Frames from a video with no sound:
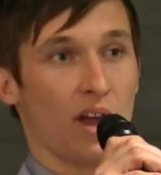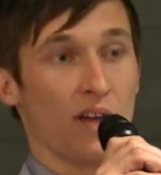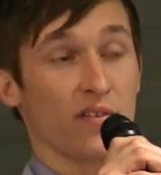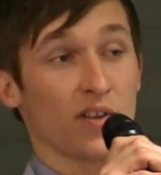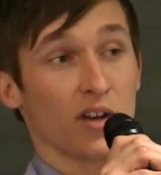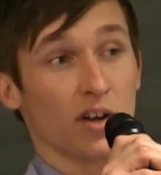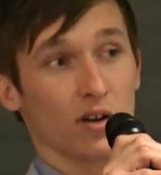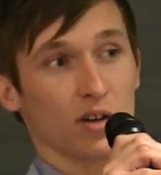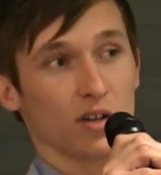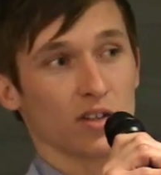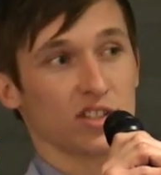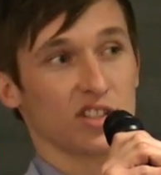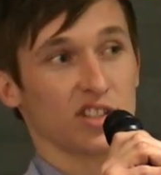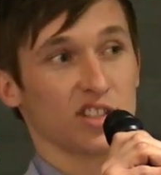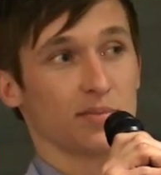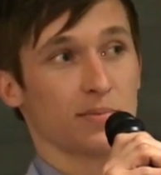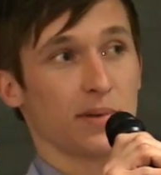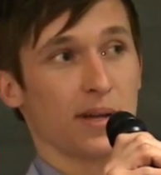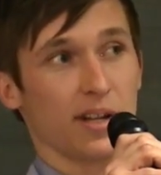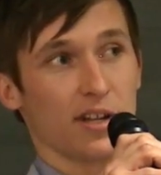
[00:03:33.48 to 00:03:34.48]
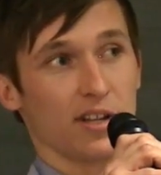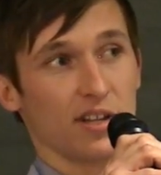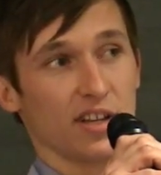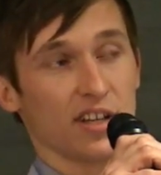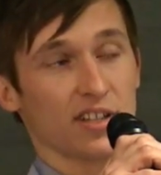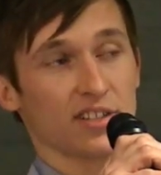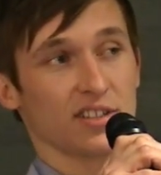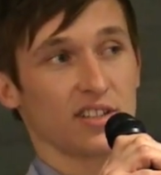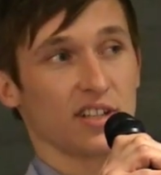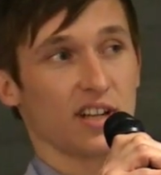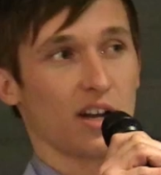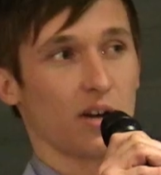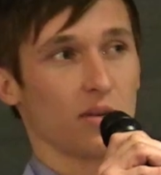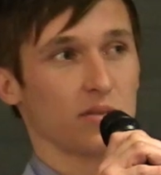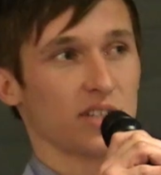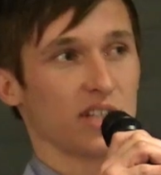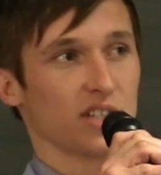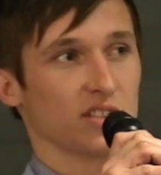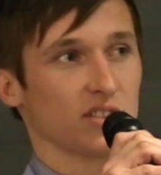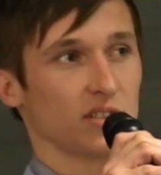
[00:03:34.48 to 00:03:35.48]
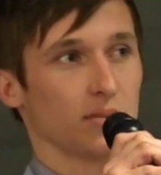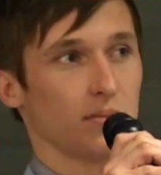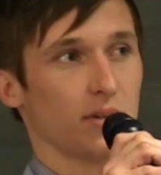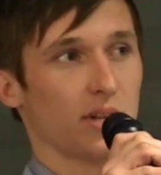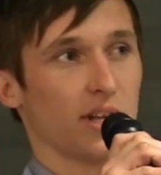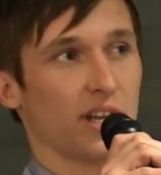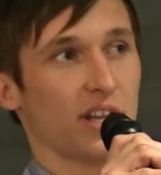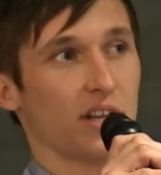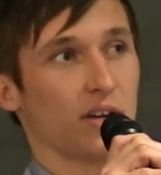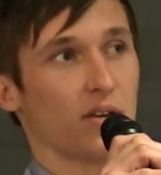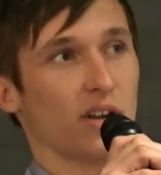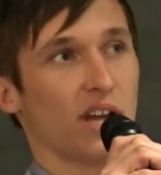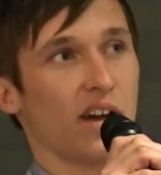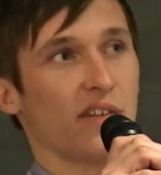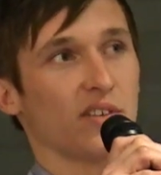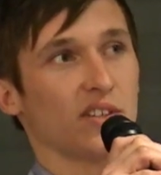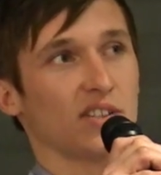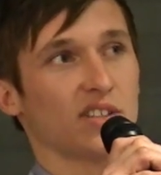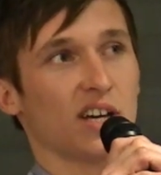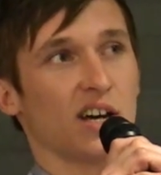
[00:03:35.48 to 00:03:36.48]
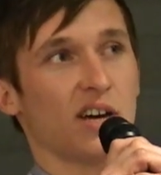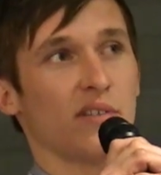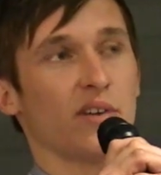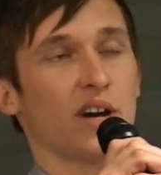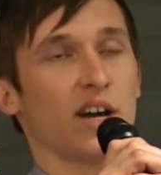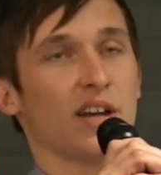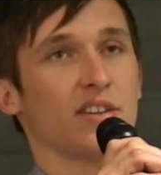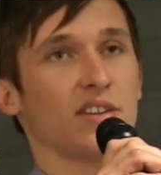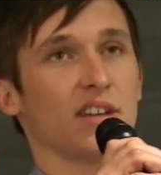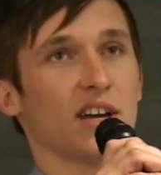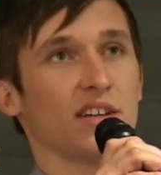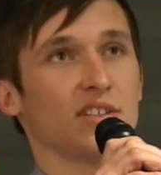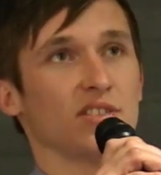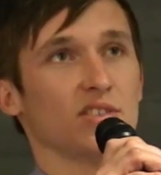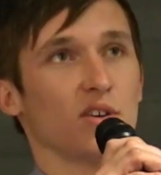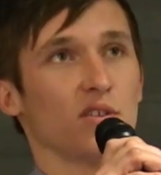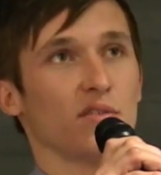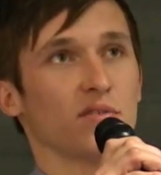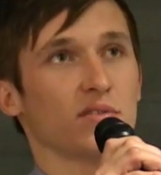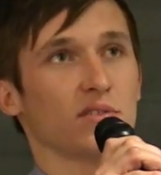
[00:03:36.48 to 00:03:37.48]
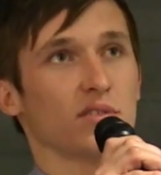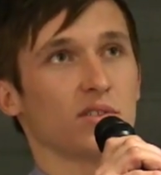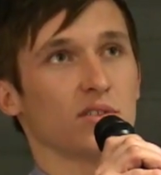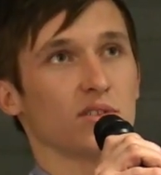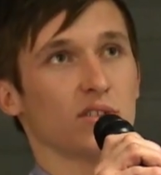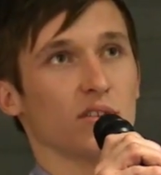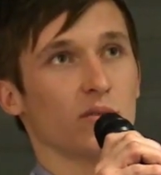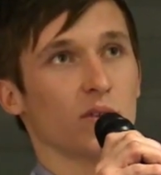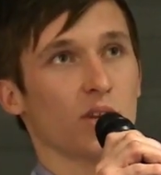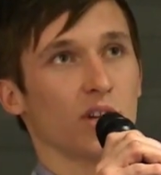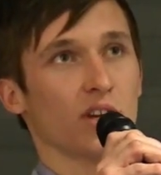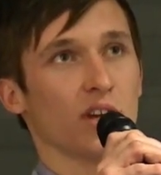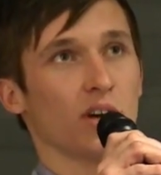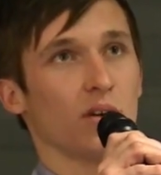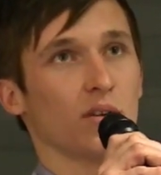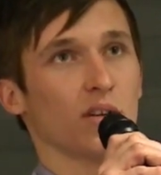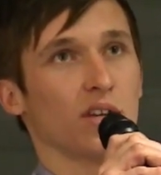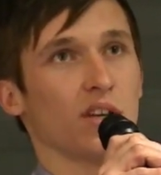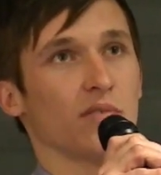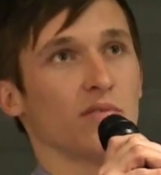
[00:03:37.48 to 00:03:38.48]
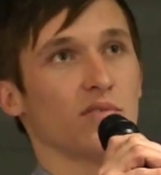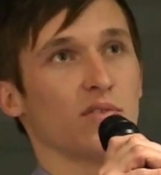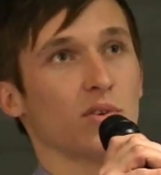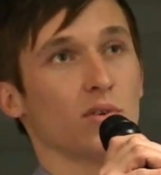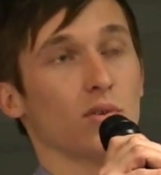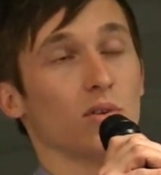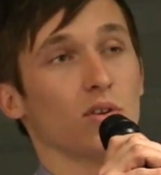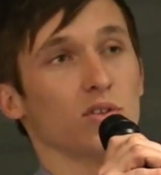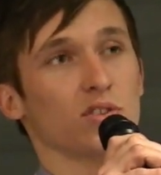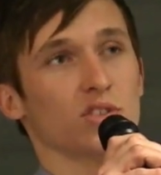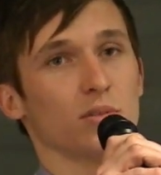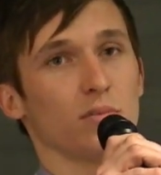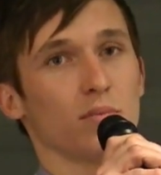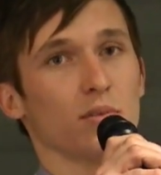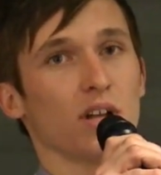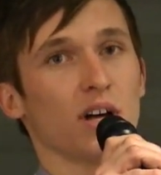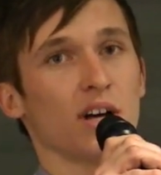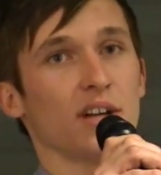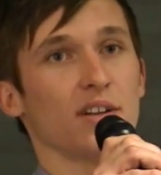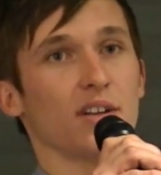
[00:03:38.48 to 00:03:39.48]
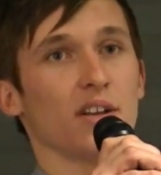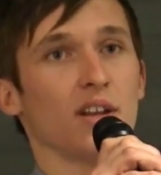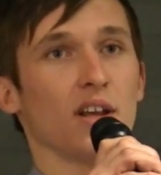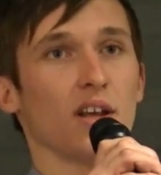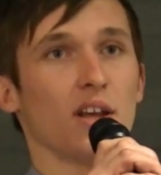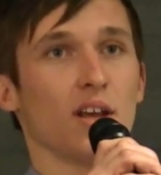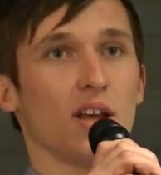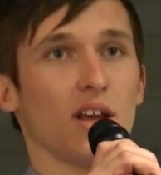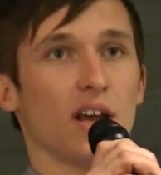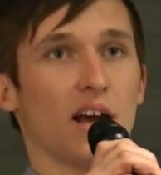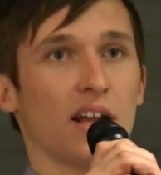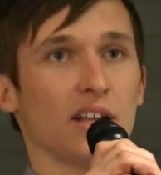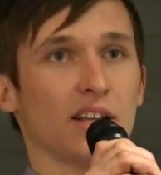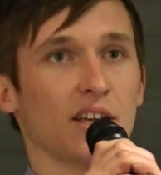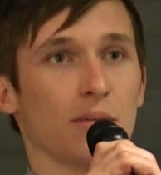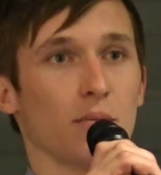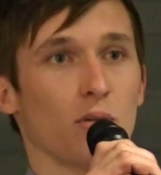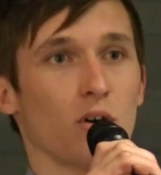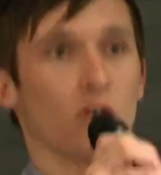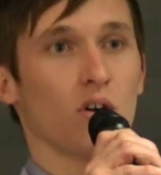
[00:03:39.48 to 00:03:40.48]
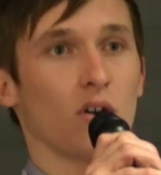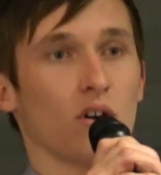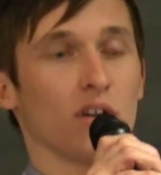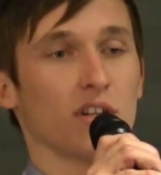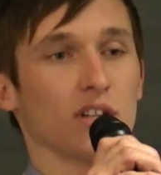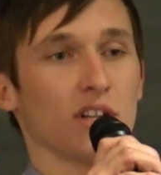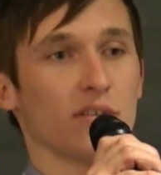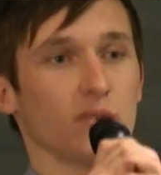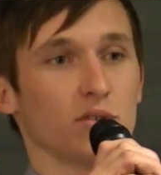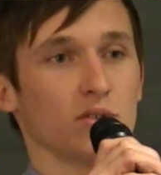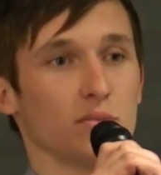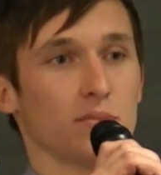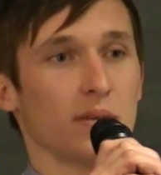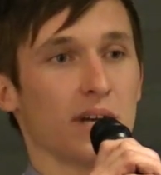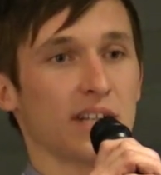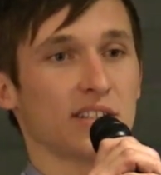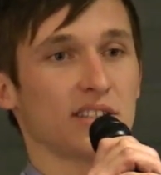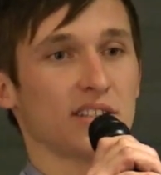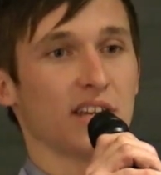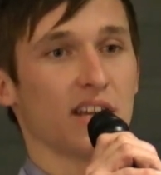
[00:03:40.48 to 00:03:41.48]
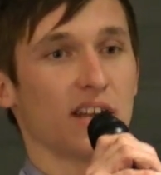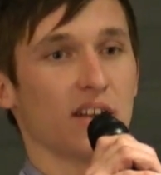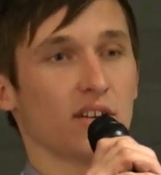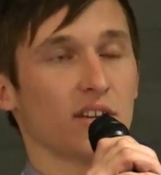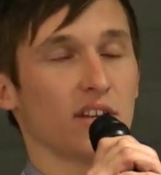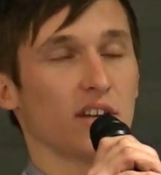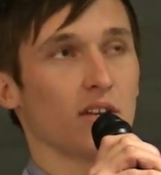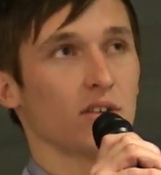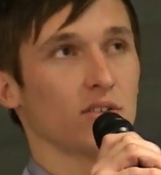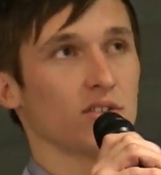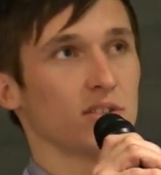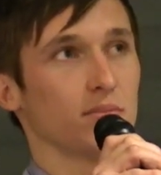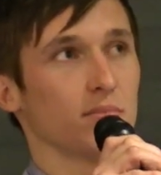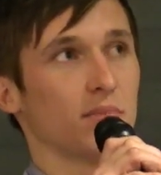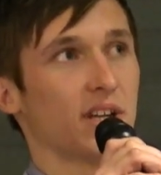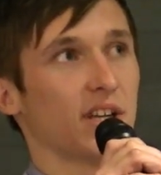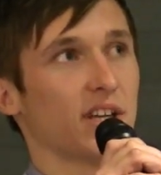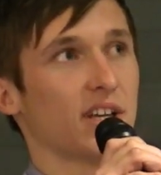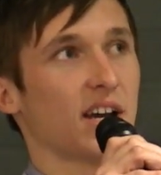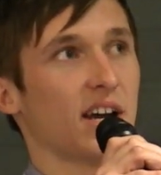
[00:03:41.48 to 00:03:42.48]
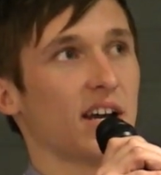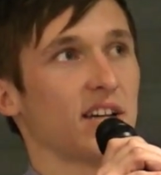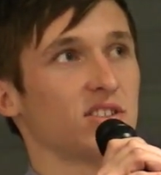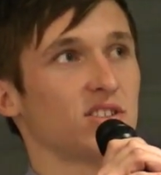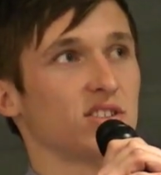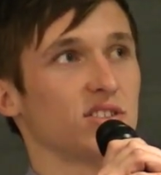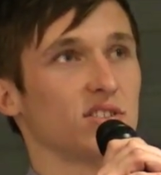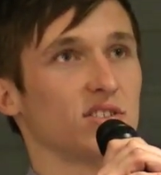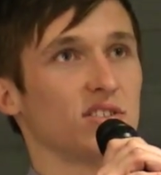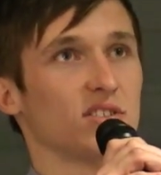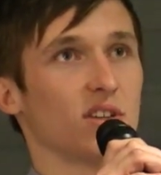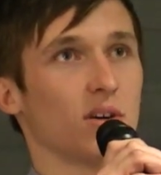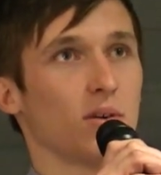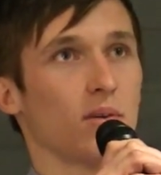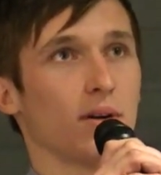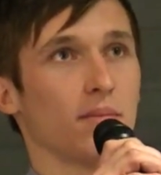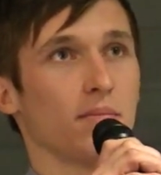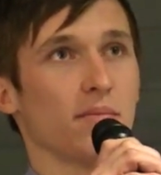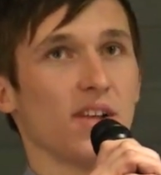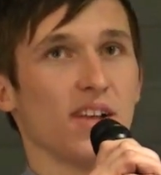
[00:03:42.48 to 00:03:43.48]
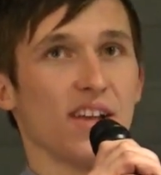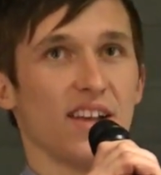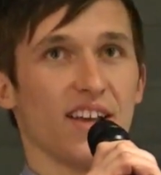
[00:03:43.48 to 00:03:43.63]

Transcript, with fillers: even though I got suspended yesterday, I was actually planning on having to have eight days off because I've got to go and give two lots of blood and get my iron levels back down and get on some medication. So um,